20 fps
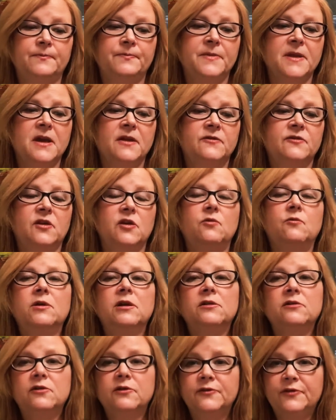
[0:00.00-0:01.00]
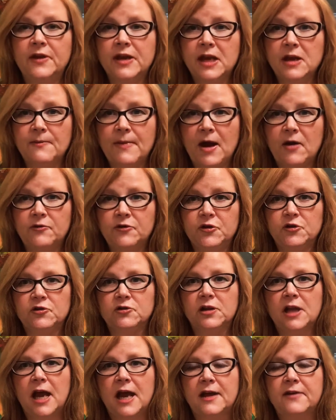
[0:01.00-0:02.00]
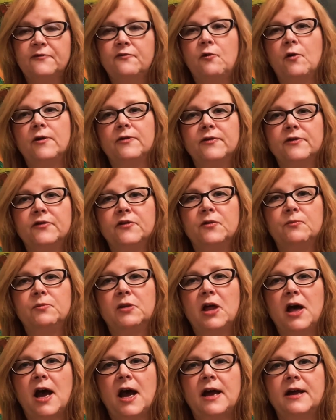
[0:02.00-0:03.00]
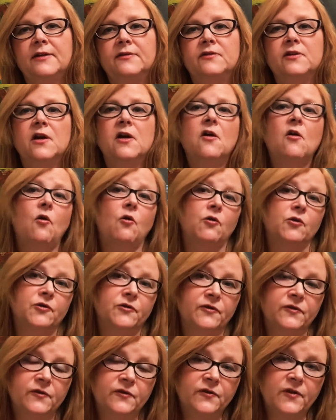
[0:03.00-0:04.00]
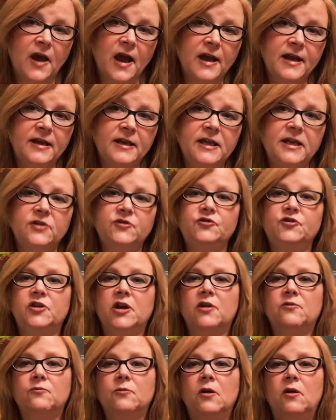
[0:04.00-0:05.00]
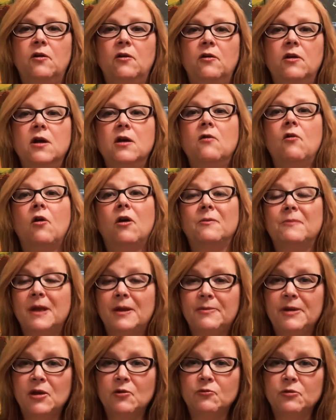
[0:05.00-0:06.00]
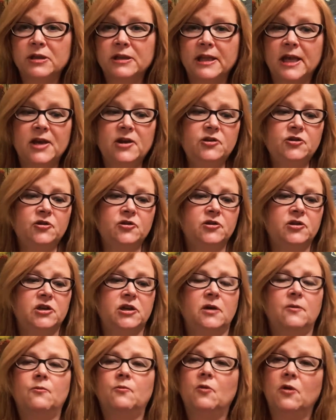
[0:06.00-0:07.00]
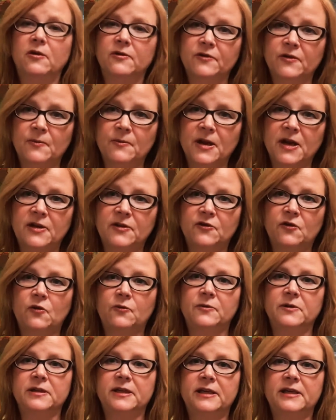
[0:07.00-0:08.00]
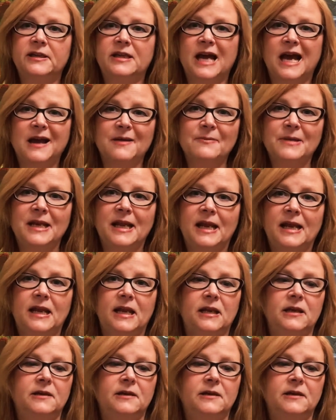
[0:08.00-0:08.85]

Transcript: So you want to think about your life where this applies, or society in general, or maybe a relationship where somebody's overly dominating.